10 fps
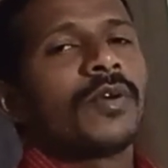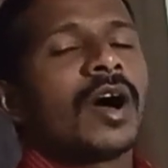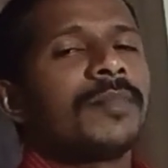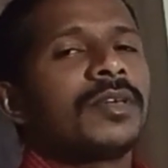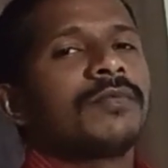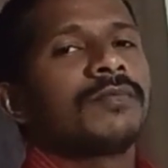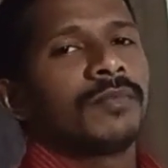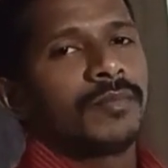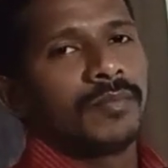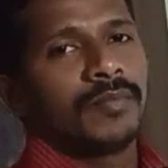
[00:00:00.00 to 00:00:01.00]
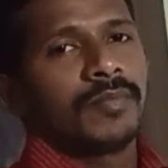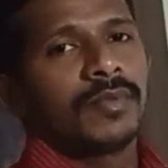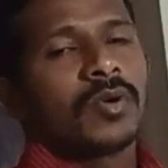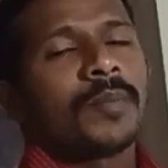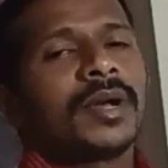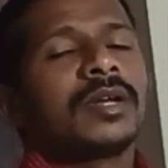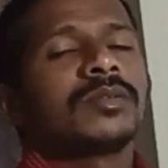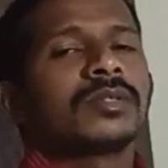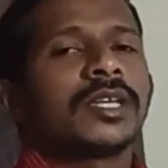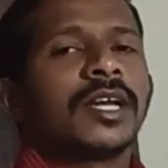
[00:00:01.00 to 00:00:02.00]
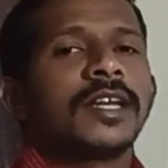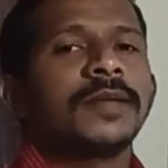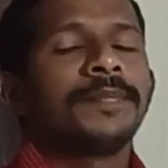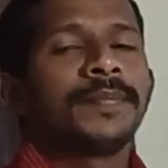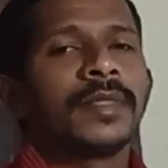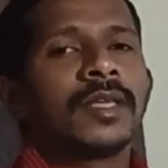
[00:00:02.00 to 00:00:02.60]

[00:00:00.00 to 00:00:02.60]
farming cooperative society,